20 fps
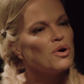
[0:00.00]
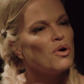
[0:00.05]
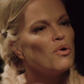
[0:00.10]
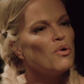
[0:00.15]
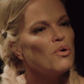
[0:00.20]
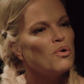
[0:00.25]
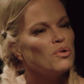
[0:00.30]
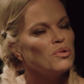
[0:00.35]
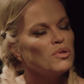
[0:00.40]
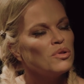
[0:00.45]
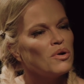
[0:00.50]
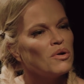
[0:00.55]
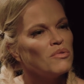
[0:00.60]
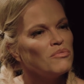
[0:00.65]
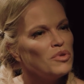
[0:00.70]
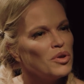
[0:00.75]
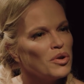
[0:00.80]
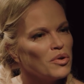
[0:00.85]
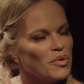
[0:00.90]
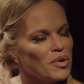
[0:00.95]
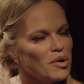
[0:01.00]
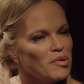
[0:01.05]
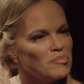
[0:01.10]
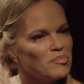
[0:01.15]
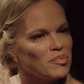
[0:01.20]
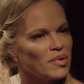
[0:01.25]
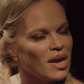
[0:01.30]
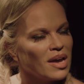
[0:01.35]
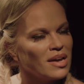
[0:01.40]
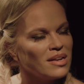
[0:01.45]
whole of
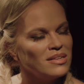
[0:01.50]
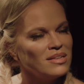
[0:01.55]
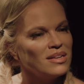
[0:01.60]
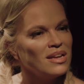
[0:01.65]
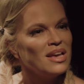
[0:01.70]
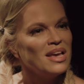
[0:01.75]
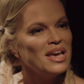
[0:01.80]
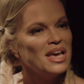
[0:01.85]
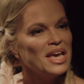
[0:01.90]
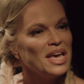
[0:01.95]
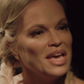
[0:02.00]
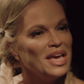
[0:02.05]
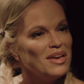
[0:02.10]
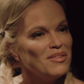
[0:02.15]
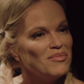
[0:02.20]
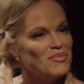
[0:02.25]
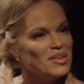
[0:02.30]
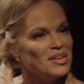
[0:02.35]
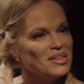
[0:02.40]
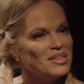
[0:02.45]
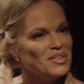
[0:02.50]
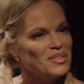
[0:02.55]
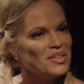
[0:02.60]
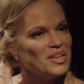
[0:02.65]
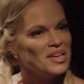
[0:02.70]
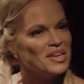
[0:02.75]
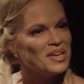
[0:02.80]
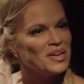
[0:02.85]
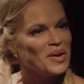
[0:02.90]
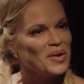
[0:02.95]
Europe, and even
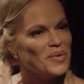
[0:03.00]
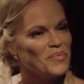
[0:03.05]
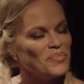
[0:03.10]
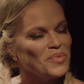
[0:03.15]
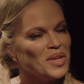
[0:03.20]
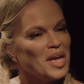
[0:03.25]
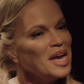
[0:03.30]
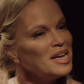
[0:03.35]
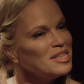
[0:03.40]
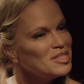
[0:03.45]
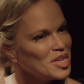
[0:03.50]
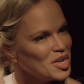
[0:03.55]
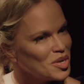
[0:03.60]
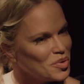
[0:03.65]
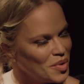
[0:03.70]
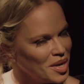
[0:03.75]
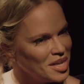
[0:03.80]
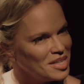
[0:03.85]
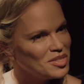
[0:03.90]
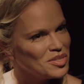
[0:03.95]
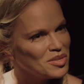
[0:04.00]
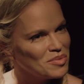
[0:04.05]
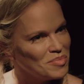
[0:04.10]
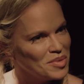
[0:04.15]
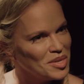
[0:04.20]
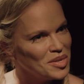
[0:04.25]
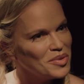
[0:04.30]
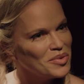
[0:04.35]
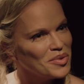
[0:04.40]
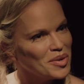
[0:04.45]
the kings and queens of
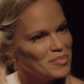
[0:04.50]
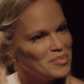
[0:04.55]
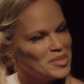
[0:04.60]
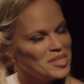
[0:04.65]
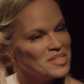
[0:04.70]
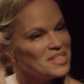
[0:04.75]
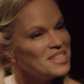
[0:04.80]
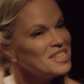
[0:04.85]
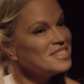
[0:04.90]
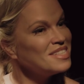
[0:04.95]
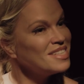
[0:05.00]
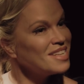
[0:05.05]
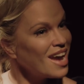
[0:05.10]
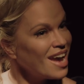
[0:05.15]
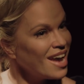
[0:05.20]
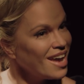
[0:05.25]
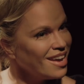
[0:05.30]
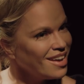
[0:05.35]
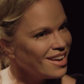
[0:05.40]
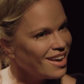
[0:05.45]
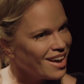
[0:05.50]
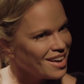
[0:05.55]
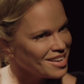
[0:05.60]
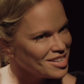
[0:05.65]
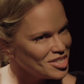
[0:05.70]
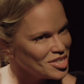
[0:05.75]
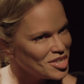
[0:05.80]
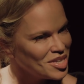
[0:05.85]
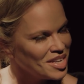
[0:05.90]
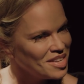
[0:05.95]
Europe to this day
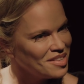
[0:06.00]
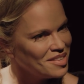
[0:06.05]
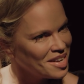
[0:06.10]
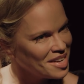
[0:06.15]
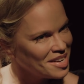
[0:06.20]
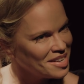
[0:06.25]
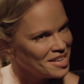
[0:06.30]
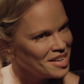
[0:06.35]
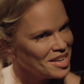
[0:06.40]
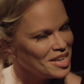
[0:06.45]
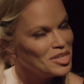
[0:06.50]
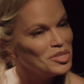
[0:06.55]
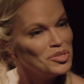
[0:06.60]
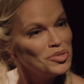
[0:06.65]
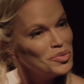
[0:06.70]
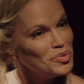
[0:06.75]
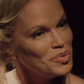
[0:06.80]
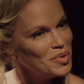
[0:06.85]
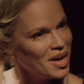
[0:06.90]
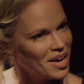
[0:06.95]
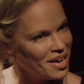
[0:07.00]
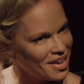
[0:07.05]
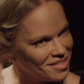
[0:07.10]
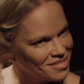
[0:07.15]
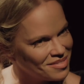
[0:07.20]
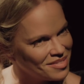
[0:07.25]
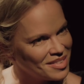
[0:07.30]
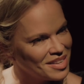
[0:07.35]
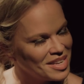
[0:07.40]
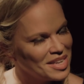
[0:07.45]
actually then do
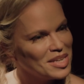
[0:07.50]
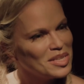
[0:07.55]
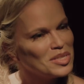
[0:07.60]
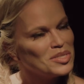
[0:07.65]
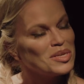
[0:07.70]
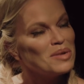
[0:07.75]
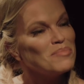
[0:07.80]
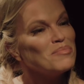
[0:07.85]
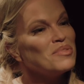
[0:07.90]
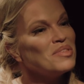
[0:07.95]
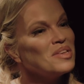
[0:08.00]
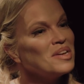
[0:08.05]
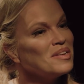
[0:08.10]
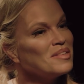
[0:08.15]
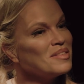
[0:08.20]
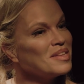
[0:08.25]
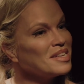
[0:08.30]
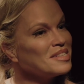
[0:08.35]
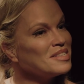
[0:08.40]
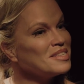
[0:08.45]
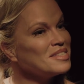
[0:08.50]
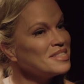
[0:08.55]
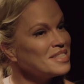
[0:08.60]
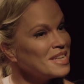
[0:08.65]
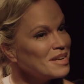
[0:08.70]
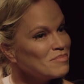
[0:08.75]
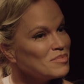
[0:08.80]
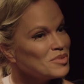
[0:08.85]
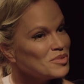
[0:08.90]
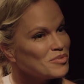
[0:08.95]
have something that
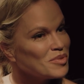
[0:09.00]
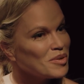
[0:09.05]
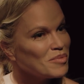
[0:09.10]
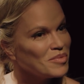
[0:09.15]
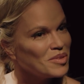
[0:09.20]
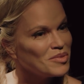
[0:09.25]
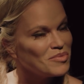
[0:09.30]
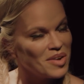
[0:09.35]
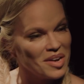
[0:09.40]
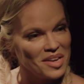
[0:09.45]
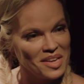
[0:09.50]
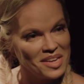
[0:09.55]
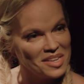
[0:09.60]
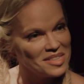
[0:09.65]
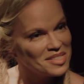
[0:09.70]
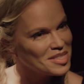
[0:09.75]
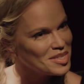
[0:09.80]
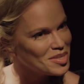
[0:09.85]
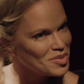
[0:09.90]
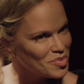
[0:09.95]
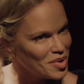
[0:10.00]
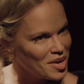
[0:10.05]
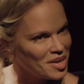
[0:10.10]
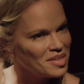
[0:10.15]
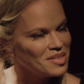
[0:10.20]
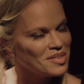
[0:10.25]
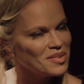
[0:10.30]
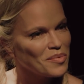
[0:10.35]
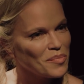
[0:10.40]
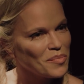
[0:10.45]
stems from the Vikings as well.